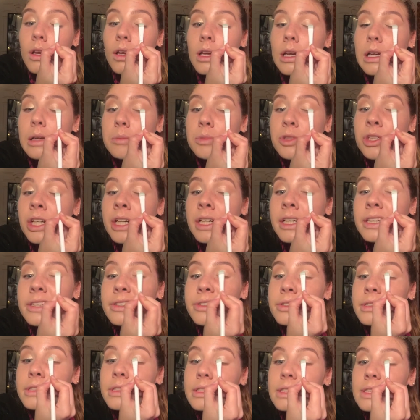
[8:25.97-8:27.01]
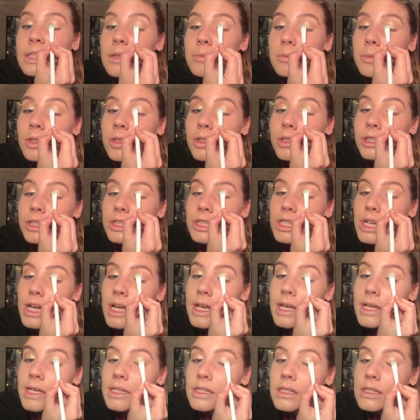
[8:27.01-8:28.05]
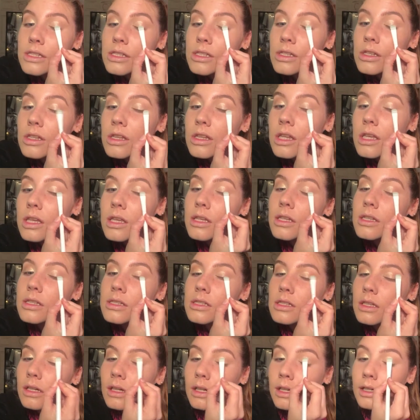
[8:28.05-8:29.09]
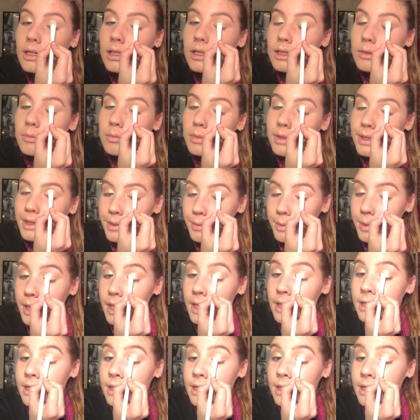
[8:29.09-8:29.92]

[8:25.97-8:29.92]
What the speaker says: And I'm trying to use a similar shade to this liquid